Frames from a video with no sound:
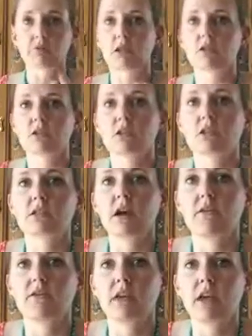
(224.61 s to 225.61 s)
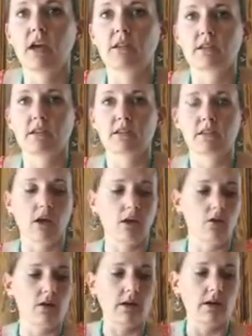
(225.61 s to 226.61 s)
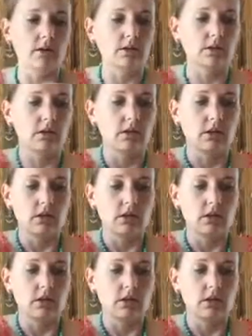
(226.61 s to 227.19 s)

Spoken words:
That just gets off any excess nail oils